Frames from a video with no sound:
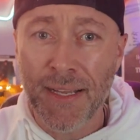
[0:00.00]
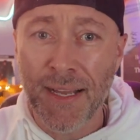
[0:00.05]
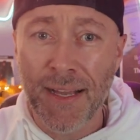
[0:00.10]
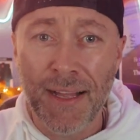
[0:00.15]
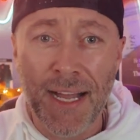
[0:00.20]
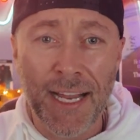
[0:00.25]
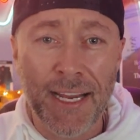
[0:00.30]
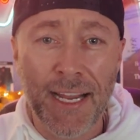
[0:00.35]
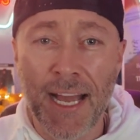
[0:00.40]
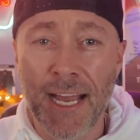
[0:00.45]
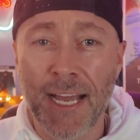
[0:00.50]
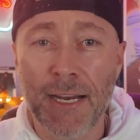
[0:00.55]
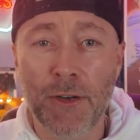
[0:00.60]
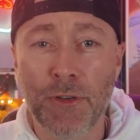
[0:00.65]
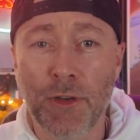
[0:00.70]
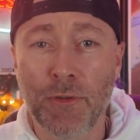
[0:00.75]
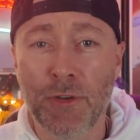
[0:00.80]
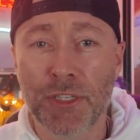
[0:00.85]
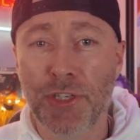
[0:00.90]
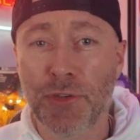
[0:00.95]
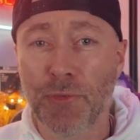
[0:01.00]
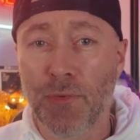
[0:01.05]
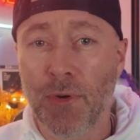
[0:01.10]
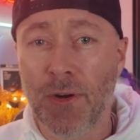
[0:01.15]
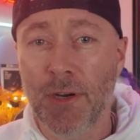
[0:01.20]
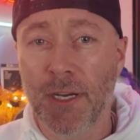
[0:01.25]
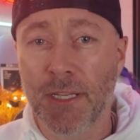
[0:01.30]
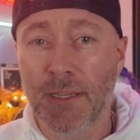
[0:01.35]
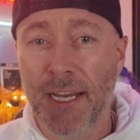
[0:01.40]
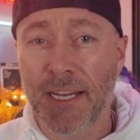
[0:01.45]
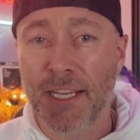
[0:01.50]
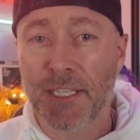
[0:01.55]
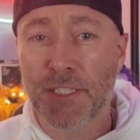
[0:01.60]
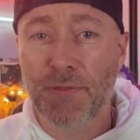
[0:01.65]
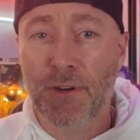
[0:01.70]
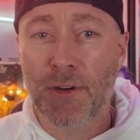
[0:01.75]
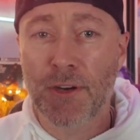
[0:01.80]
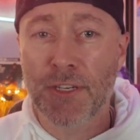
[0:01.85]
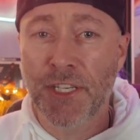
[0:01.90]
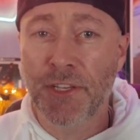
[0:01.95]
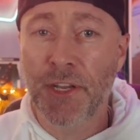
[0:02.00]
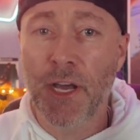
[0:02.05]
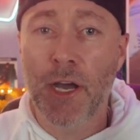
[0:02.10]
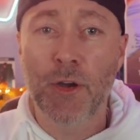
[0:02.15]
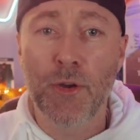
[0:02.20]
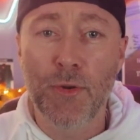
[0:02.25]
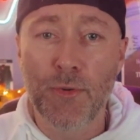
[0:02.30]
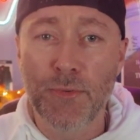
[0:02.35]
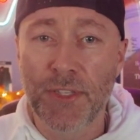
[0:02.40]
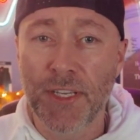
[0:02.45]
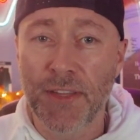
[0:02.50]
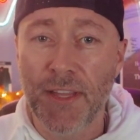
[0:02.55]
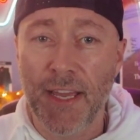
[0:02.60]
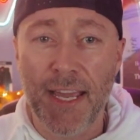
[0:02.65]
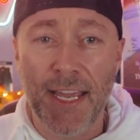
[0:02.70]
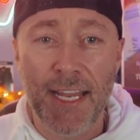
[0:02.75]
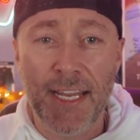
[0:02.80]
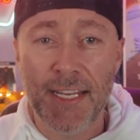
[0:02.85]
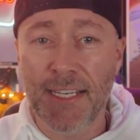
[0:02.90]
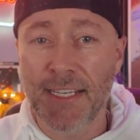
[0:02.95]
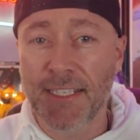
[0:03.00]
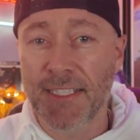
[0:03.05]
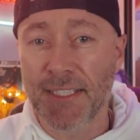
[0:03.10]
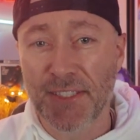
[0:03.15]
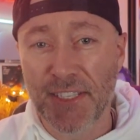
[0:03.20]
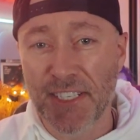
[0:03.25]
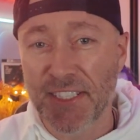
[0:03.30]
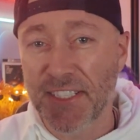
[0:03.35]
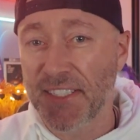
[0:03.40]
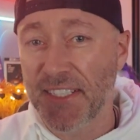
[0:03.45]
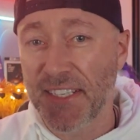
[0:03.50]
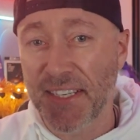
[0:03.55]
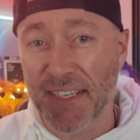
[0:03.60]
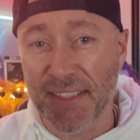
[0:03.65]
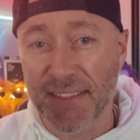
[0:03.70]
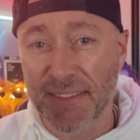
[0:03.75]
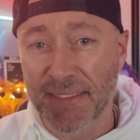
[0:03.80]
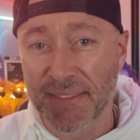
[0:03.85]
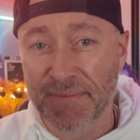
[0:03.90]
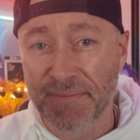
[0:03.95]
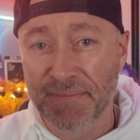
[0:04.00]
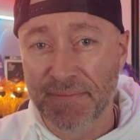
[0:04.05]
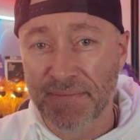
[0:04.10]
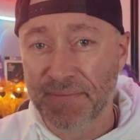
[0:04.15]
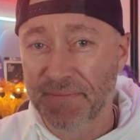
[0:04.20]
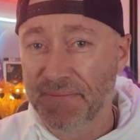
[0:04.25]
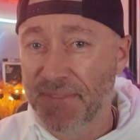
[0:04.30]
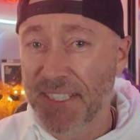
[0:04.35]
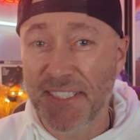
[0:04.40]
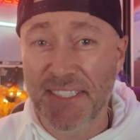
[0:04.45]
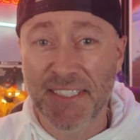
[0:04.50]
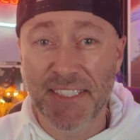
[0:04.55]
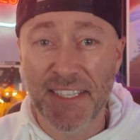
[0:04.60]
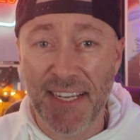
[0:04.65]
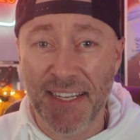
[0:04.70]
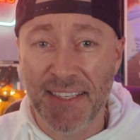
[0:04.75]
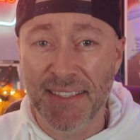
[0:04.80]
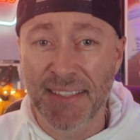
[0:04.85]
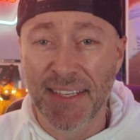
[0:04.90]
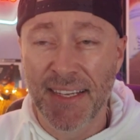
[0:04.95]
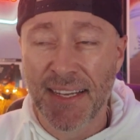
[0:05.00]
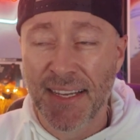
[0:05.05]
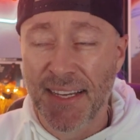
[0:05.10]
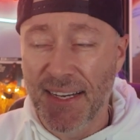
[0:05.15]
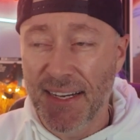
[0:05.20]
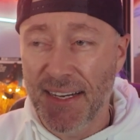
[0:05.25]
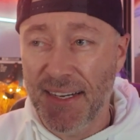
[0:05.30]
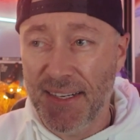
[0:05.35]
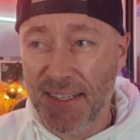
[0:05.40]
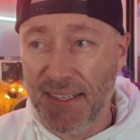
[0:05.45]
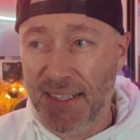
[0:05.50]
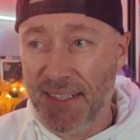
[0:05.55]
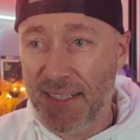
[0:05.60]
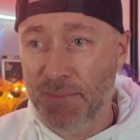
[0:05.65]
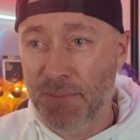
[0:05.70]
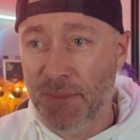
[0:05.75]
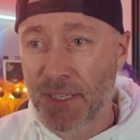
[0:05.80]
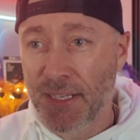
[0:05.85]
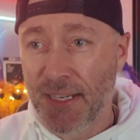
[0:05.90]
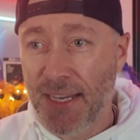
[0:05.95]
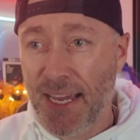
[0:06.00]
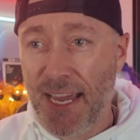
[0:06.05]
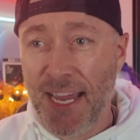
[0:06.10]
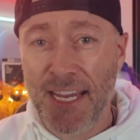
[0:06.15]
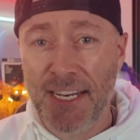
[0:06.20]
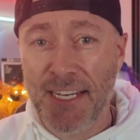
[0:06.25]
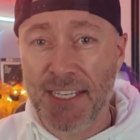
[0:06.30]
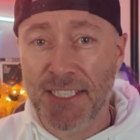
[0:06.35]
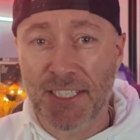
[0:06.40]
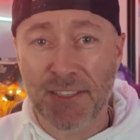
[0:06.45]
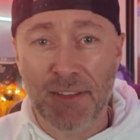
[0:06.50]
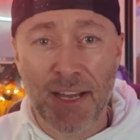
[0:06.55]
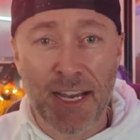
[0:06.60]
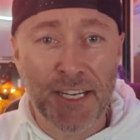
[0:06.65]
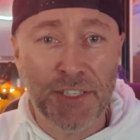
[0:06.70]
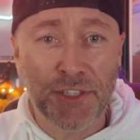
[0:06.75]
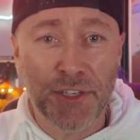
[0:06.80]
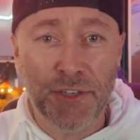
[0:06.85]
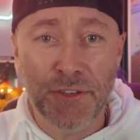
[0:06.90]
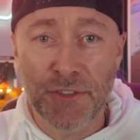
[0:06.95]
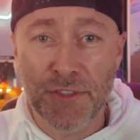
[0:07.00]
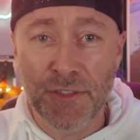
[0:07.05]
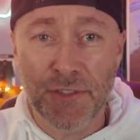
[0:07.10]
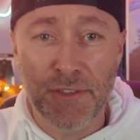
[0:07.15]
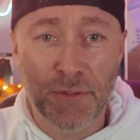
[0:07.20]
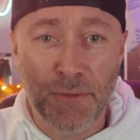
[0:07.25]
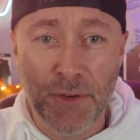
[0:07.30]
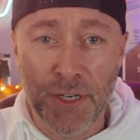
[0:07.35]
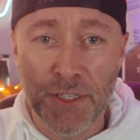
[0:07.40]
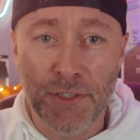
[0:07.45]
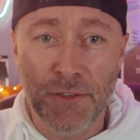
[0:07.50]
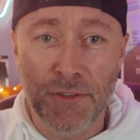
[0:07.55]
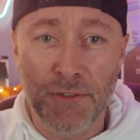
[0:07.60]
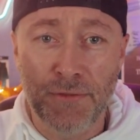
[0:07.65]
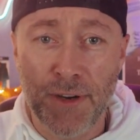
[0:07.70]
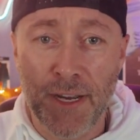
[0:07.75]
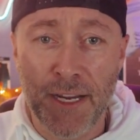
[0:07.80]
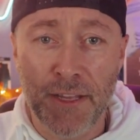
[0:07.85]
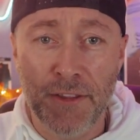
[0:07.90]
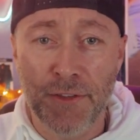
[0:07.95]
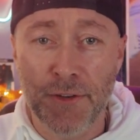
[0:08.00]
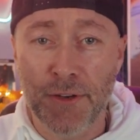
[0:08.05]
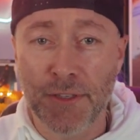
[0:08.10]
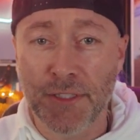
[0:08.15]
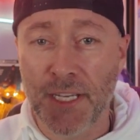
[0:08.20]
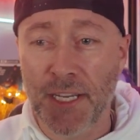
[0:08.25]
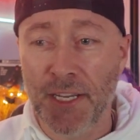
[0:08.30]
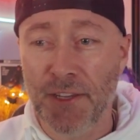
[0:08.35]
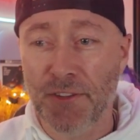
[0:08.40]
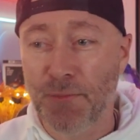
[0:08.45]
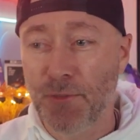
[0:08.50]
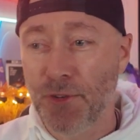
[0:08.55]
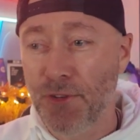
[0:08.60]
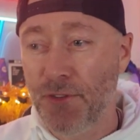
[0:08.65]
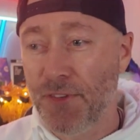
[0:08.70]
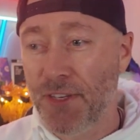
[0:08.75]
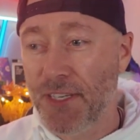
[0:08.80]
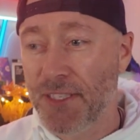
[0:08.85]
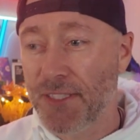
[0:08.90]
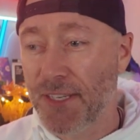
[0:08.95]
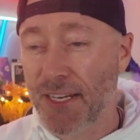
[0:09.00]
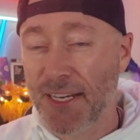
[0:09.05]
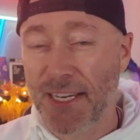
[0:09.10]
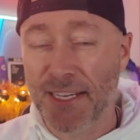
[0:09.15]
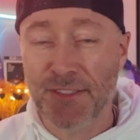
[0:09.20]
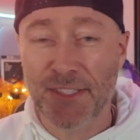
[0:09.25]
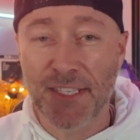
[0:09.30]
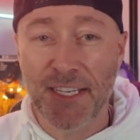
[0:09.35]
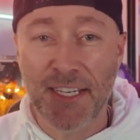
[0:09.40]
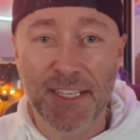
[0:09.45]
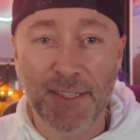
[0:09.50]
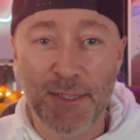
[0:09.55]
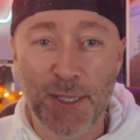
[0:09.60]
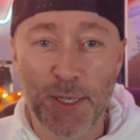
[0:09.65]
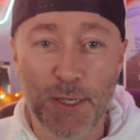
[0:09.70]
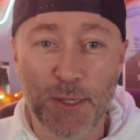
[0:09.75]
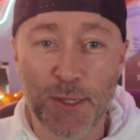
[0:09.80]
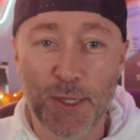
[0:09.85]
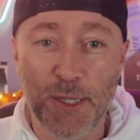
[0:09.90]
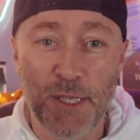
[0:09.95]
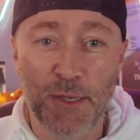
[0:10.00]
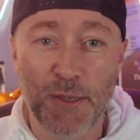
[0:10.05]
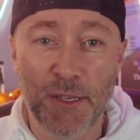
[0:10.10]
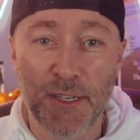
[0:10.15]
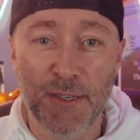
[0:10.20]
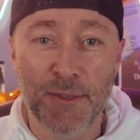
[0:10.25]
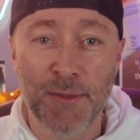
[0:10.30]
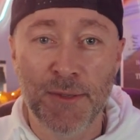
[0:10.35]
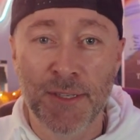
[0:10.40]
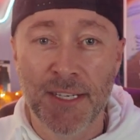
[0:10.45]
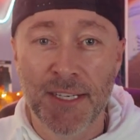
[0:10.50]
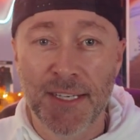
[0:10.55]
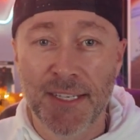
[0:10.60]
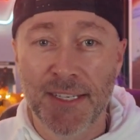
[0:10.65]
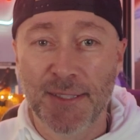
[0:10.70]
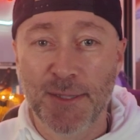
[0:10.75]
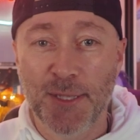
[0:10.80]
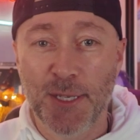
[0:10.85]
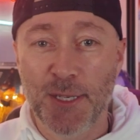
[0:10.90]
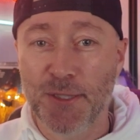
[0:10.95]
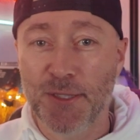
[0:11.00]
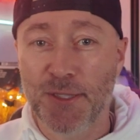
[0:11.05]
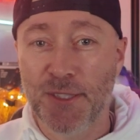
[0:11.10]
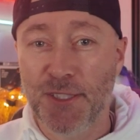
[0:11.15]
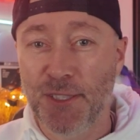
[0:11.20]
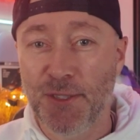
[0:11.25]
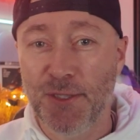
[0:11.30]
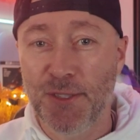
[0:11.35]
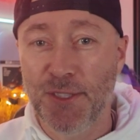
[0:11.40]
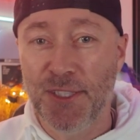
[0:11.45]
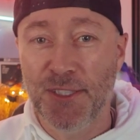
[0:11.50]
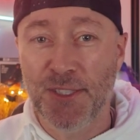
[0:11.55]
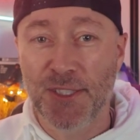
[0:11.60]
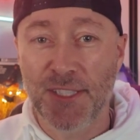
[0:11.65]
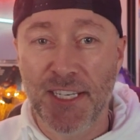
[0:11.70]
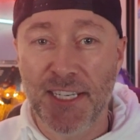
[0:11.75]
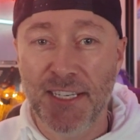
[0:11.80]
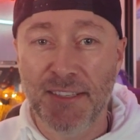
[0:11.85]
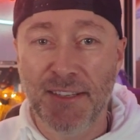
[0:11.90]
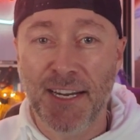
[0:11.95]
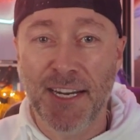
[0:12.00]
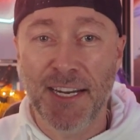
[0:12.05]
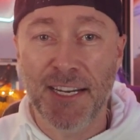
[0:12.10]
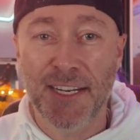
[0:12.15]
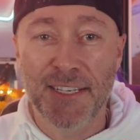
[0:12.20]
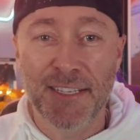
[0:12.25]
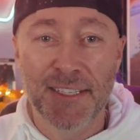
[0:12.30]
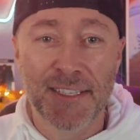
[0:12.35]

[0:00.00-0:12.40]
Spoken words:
I don't know what you want. Like, as far as an ode to the 80s, this is it. This is it. 80s slashers, original Friday the 13th movies. Like I said, you see like